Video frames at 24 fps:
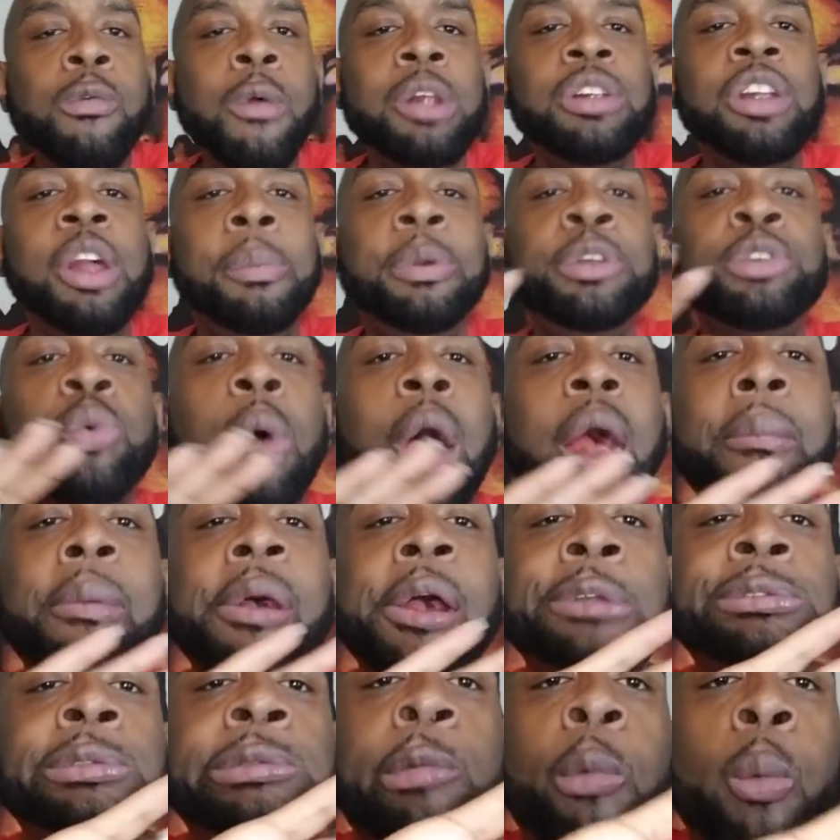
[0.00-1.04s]
want another piece of
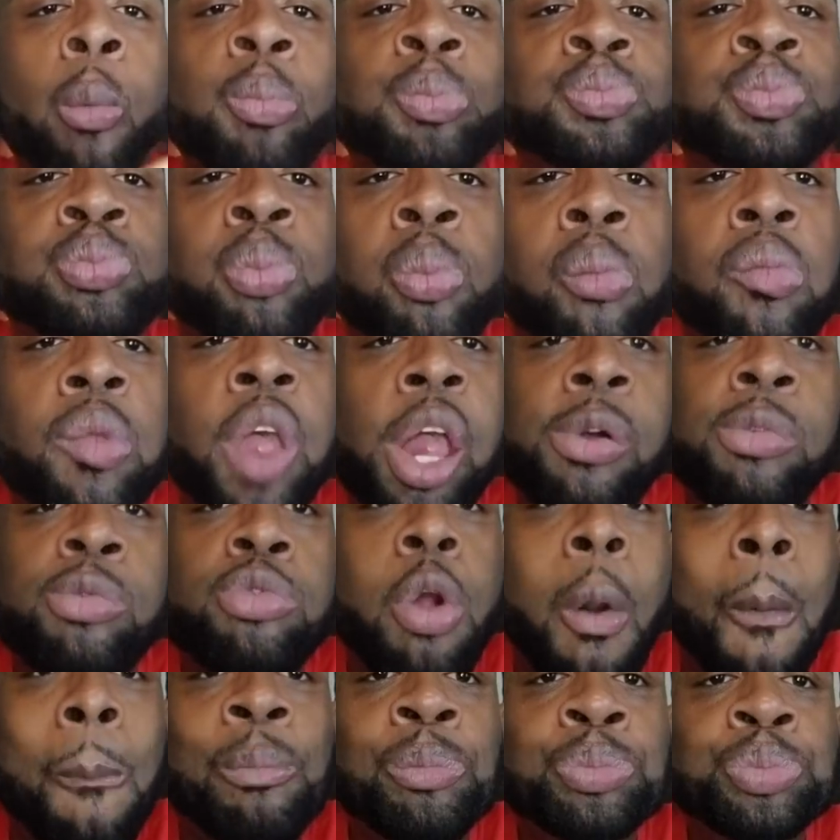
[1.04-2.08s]
watermelon?
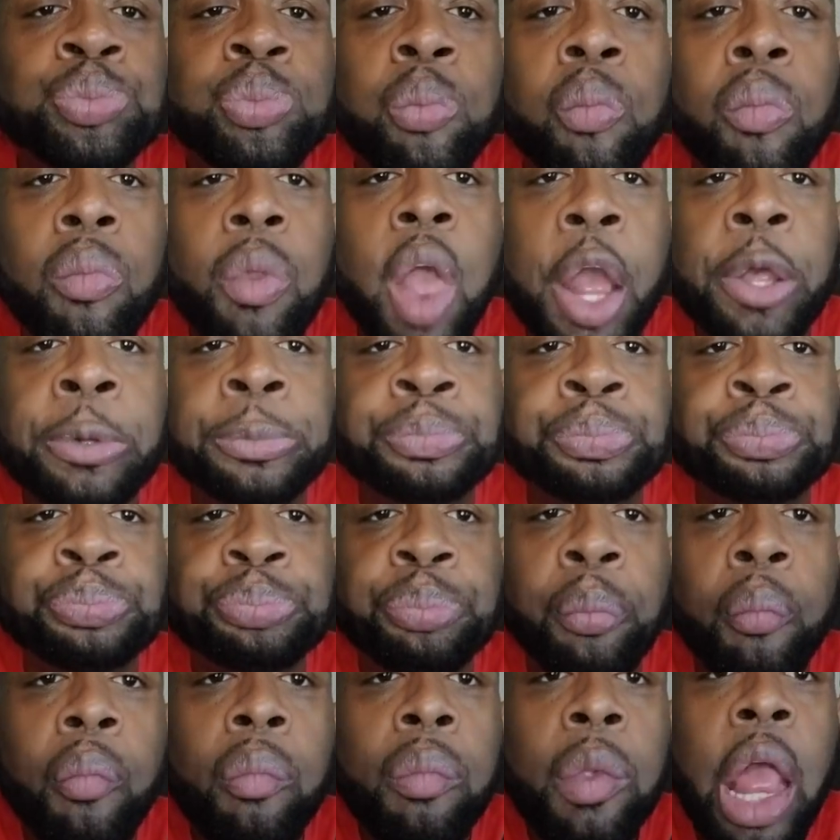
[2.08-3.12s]
Mmm.
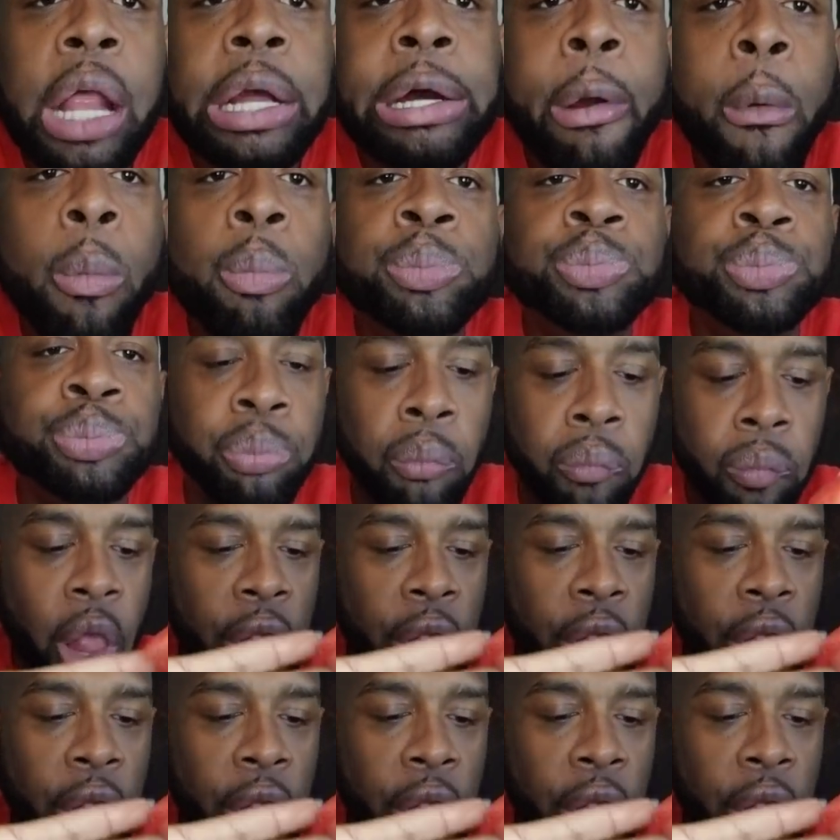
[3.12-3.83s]
Mmm.